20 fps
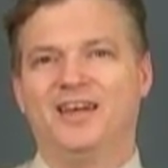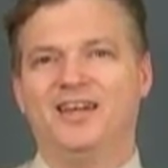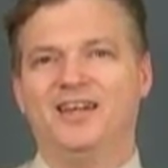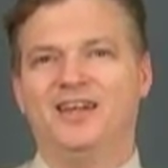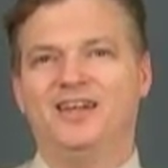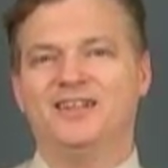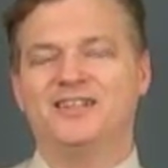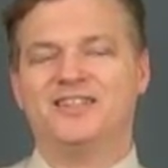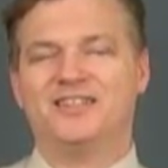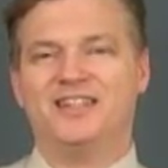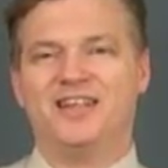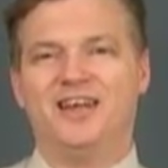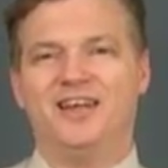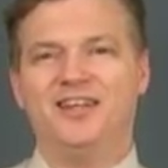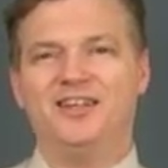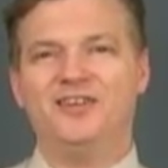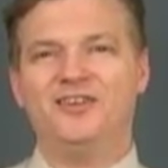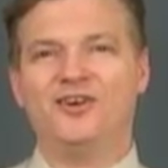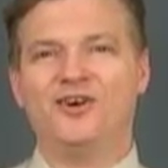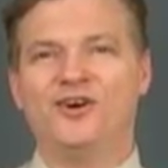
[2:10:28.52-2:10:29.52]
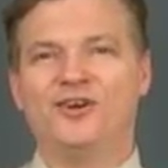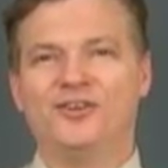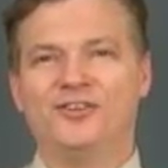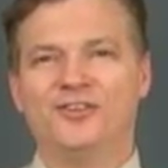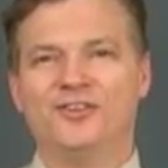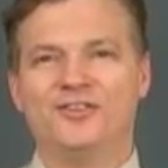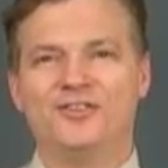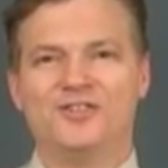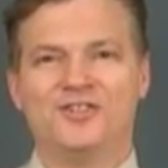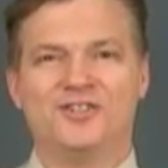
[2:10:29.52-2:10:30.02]
It's
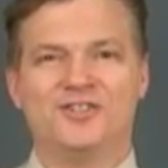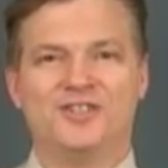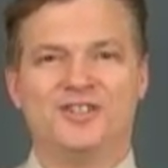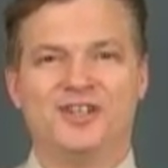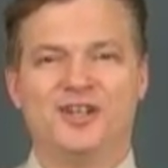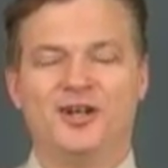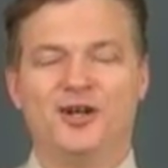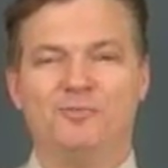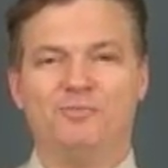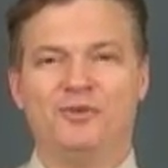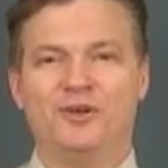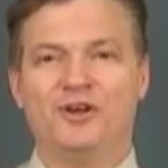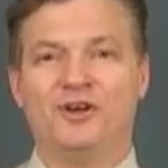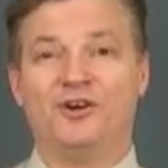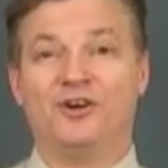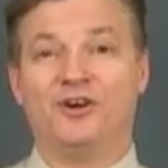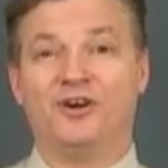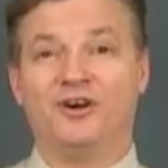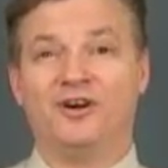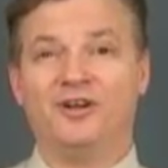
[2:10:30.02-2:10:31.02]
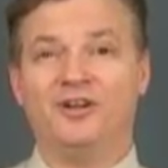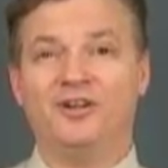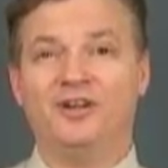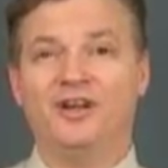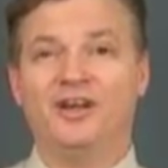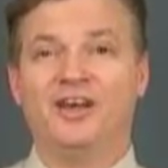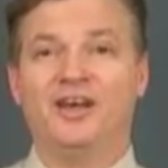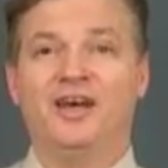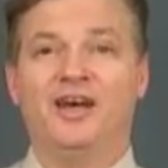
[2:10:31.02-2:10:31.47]
$10 to set up the call,